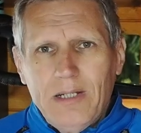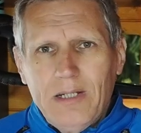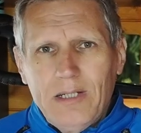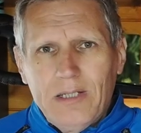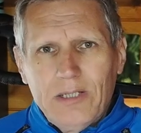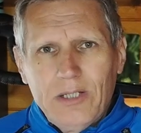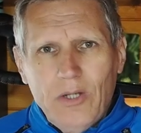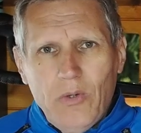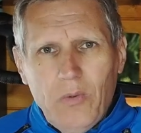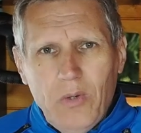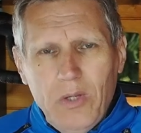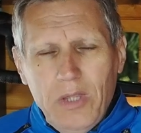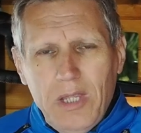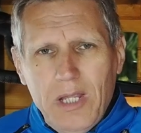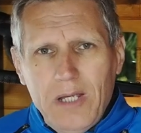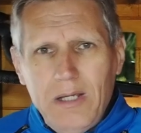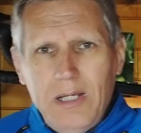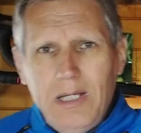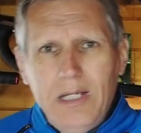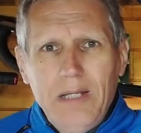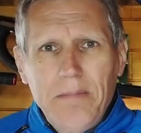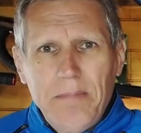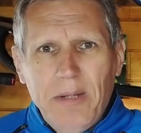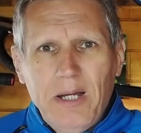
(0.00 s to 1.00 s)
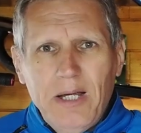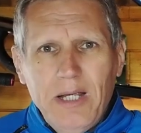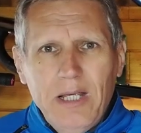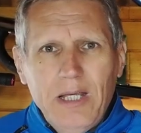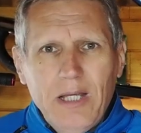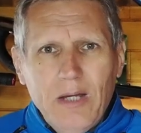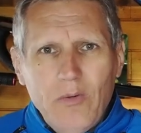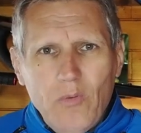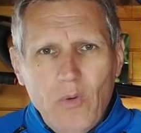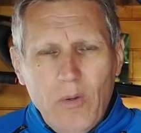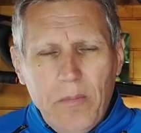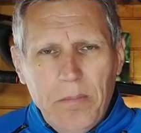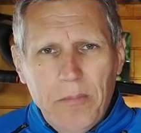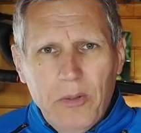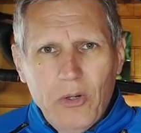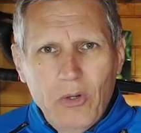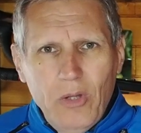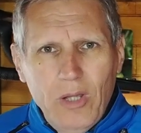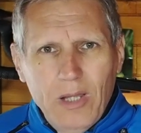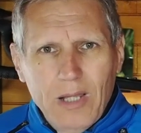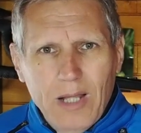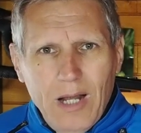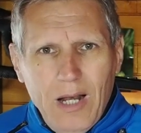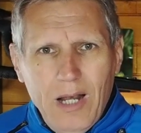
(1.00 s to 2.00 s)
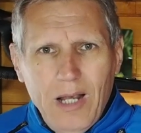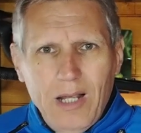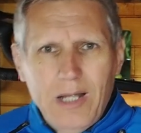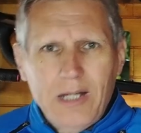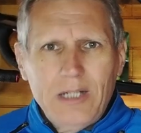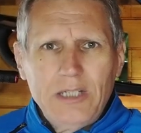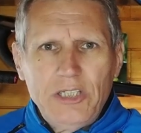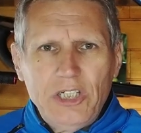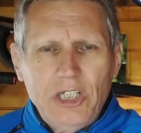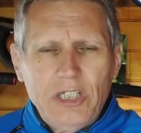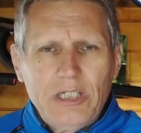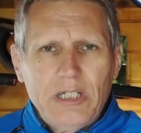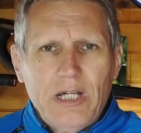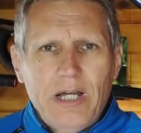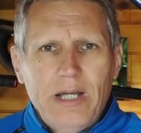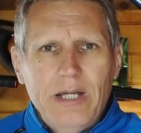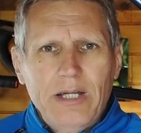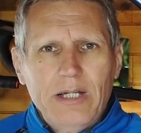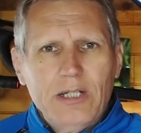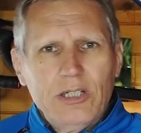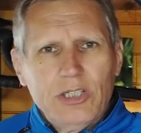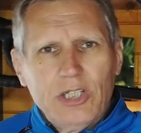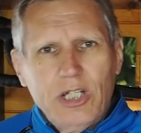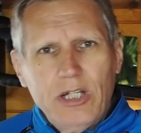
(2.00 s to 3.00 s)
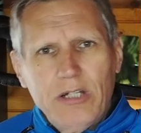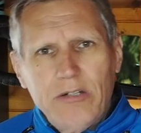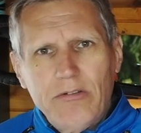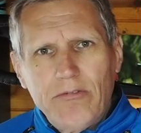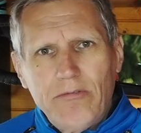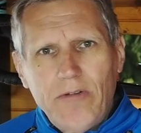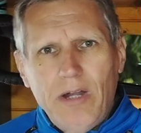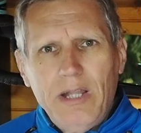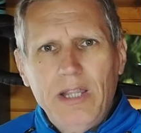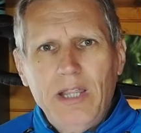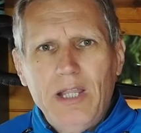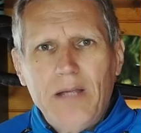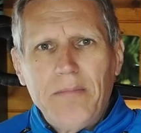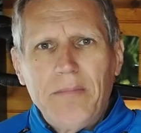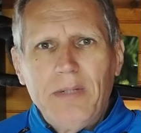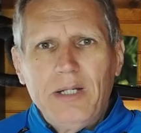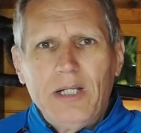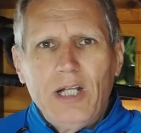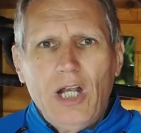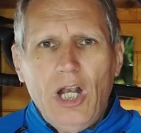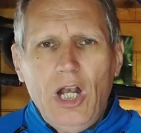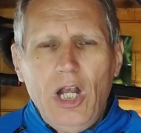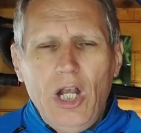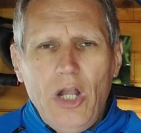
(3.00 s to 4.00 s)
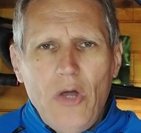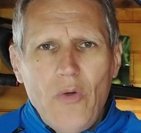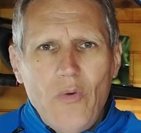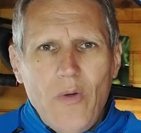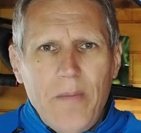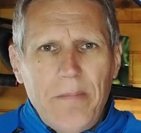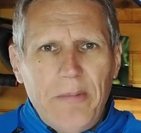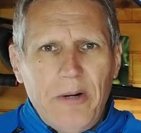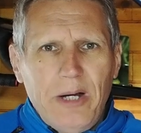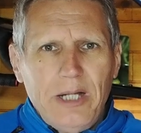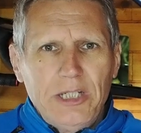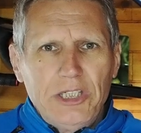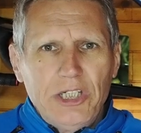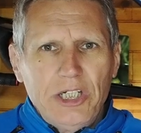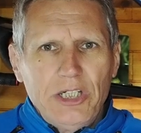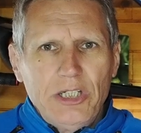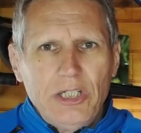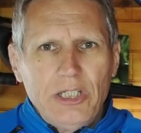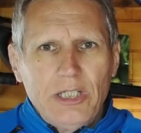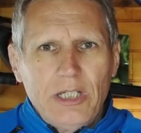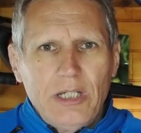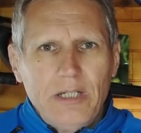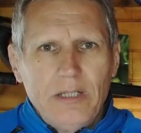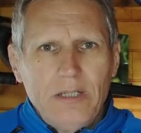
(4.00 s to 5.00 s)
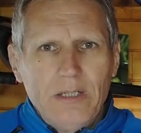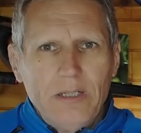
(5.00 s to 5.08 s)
So on the e-bike, I would put the larger tyres and run them at lower pressures.